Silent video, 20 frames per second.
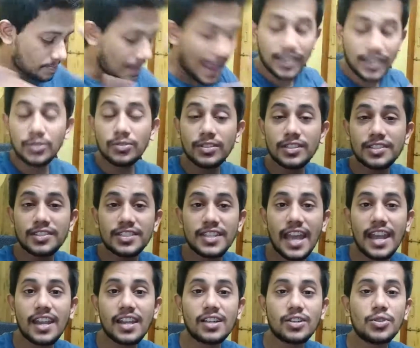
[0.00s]
back to this
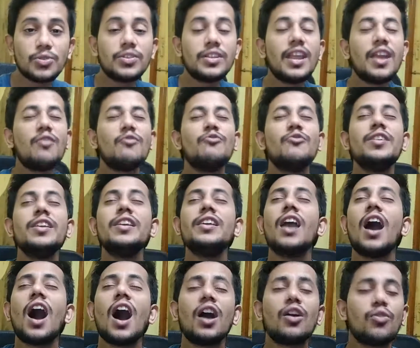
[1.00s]
channel. Today we
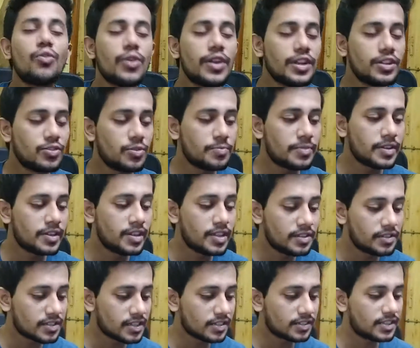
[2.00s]
are going to be
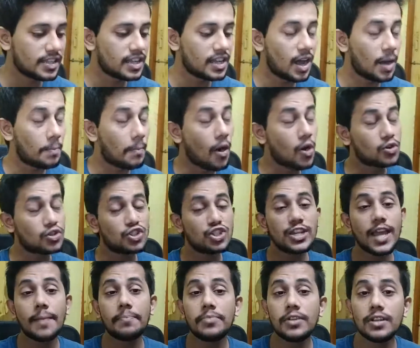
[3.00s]
discussing about
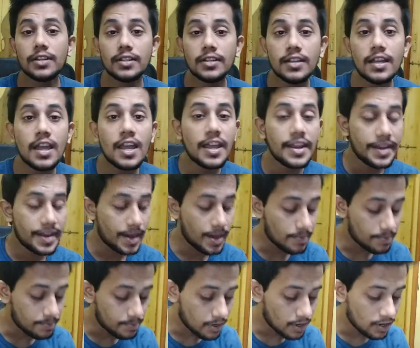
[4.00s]
chapter
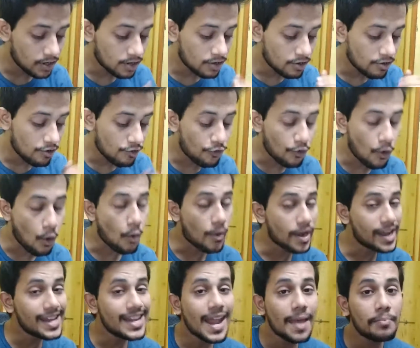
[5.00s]
number four
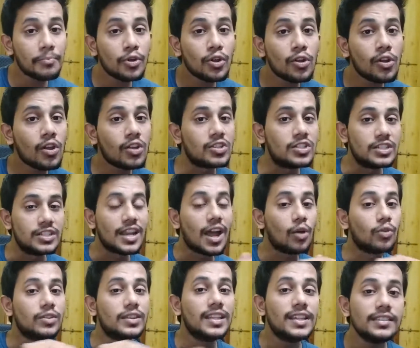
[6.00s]
in embryology.
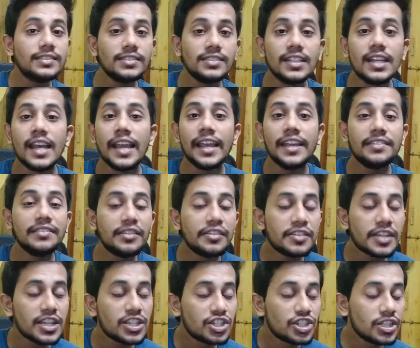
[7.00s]
Now this is
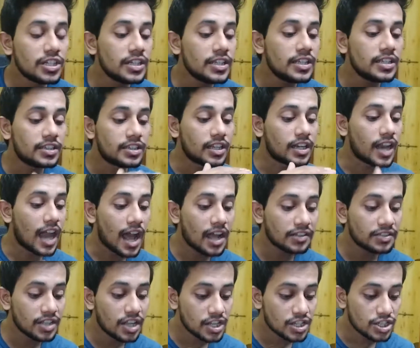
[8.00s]
essentially the
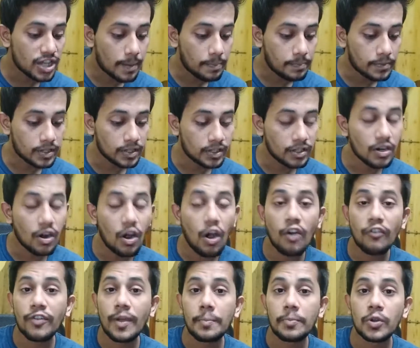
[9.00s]
last chapter
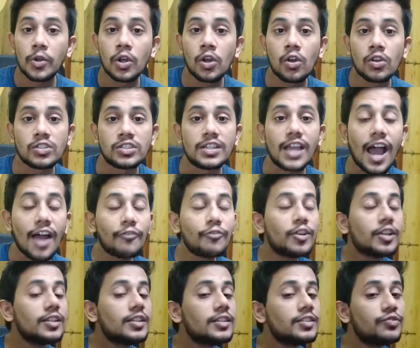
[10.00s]
of embryology.
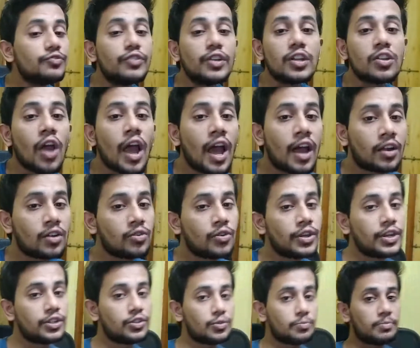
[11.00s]
After this we are
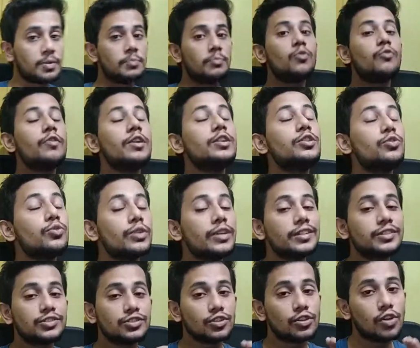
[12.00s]
going to be moving to
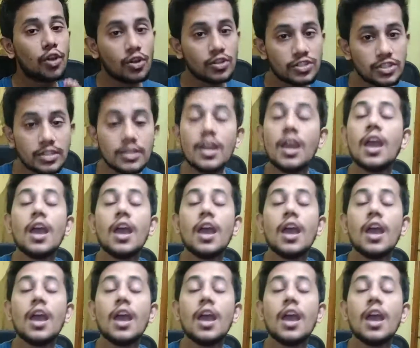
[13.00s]
histology